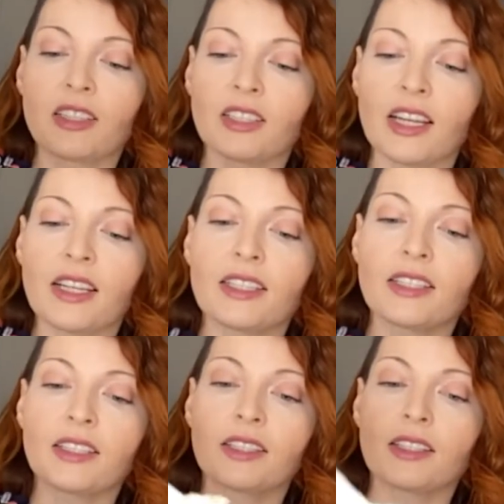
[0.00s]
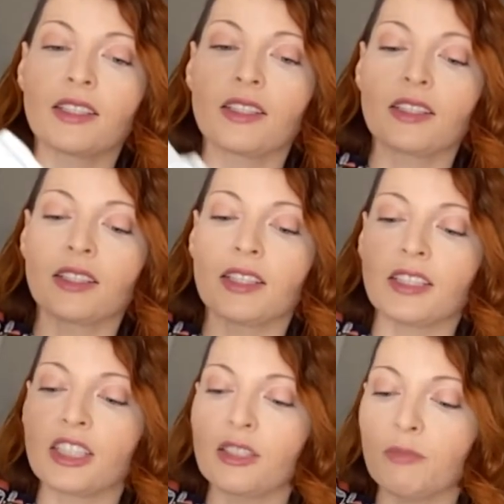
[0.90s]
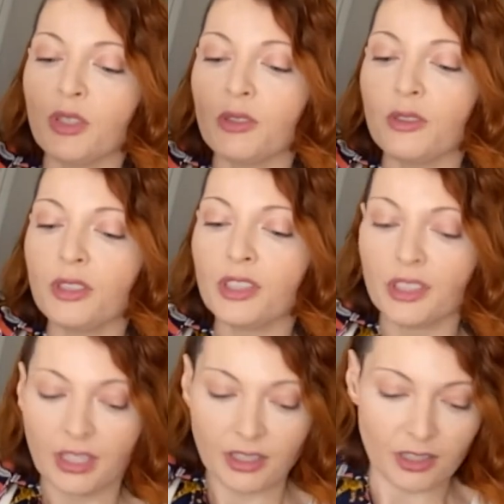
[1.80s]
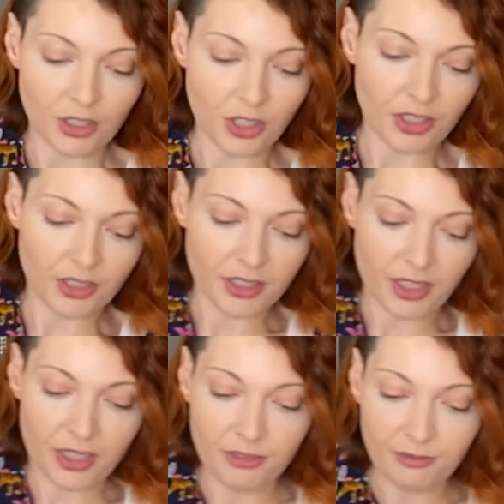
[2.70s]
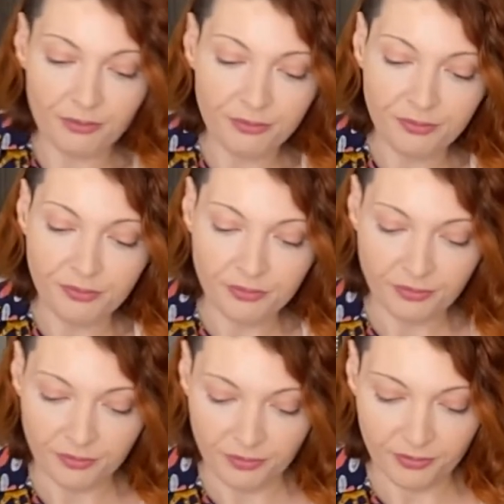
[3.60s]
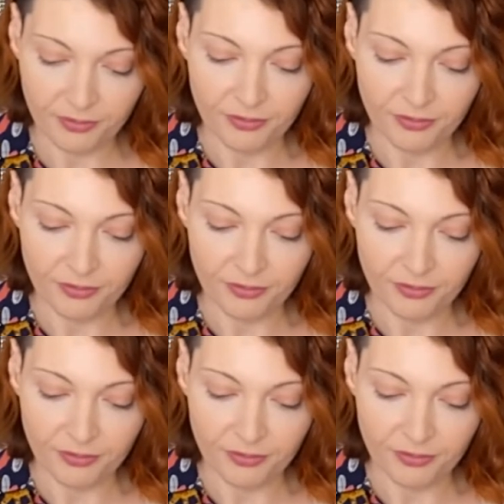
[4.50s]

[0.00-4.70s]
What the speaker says: Nice and smooth now that the sugar is in. Okay,